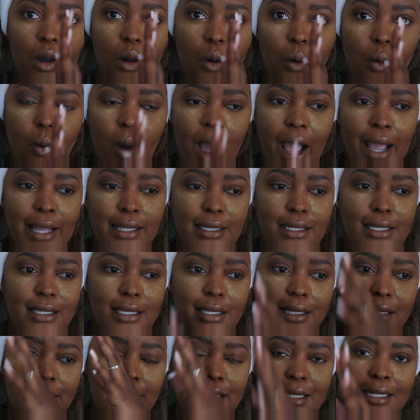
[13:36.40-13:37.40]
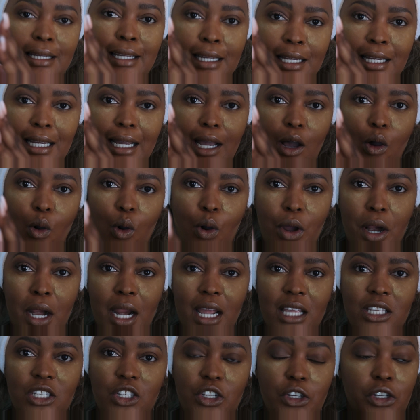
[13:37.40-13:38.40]
white,
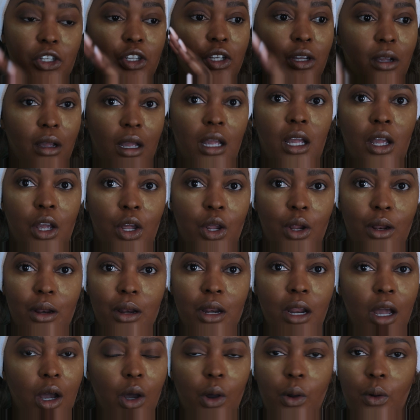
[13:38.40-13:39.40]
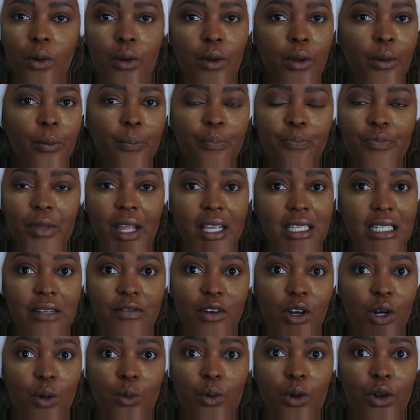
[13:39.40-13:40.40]
orange. No, that's
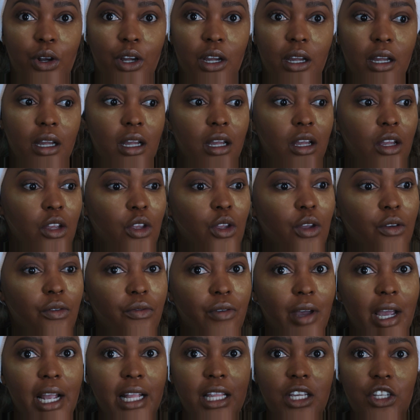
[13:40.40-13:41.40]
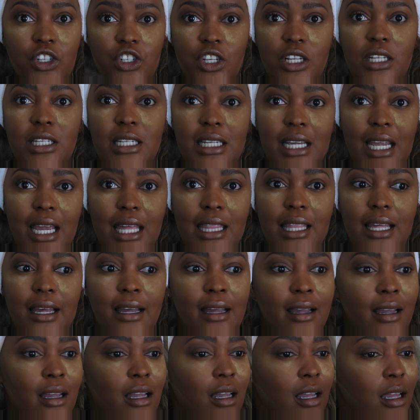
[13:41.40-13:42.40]
never gonna work. You fade the shit
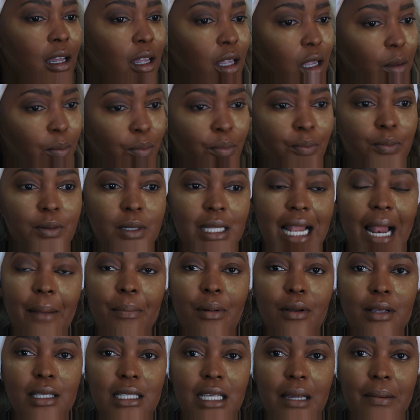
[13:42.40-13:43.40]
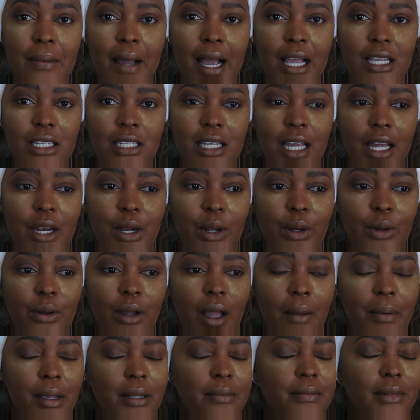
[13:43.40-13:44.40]
together. Slap on some eyeshadow.
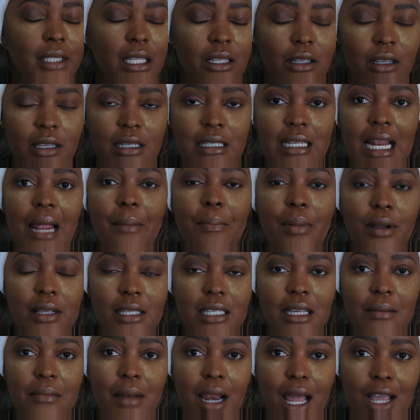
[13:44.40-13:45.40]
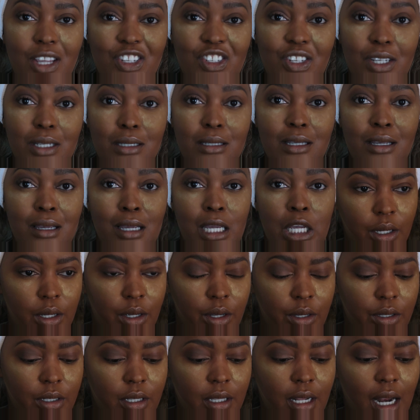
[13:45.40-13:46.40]
You slap on some lashes.
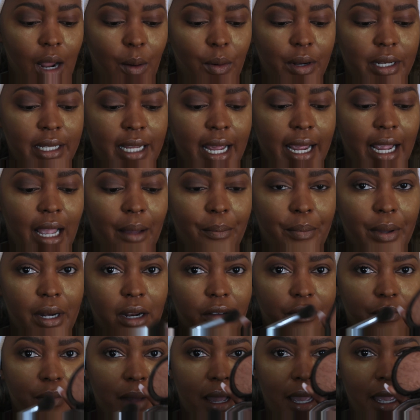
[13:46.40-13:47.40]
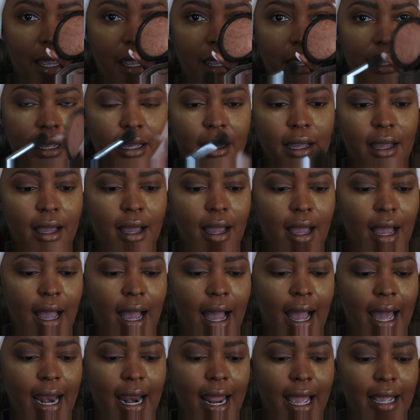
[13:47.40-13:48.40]
So then I would take a bit of my
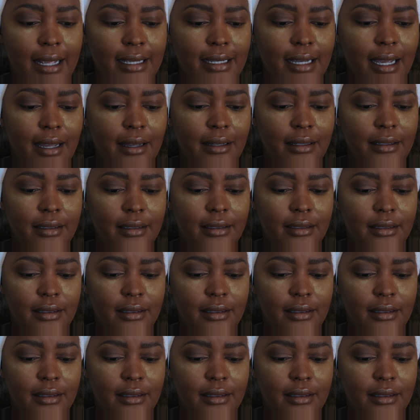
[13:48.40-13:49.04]
highlighter